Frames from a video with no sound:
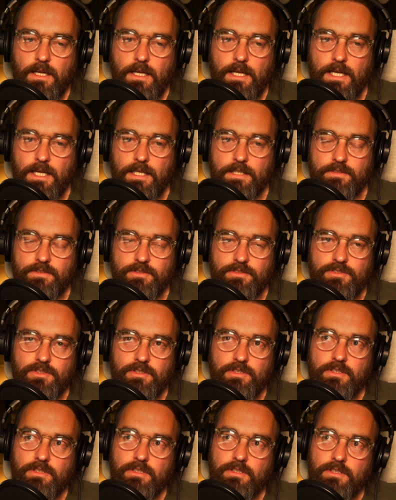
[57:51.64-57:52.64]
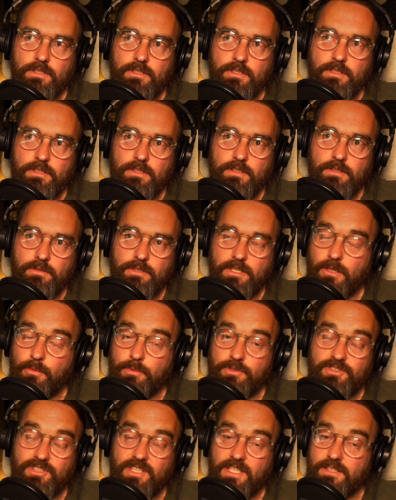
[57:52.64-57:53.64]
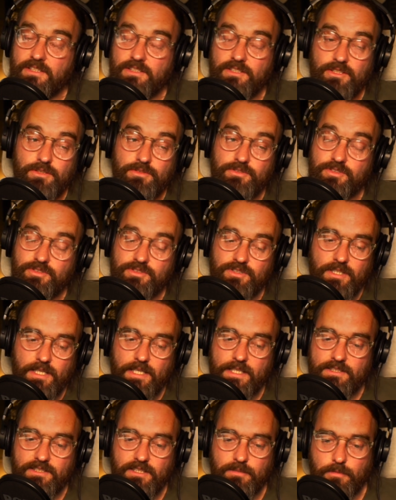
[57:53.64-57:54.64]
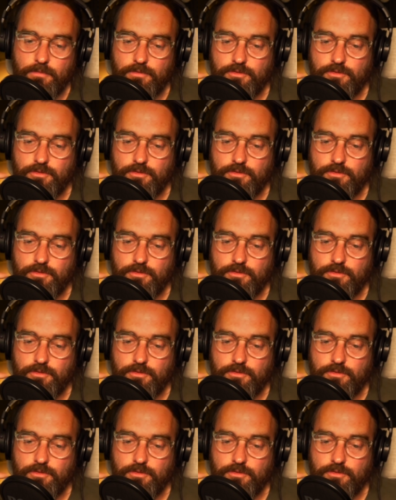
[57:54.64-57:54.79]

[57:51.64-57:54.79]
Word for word: And, you know, we see it in the news just today, Tim.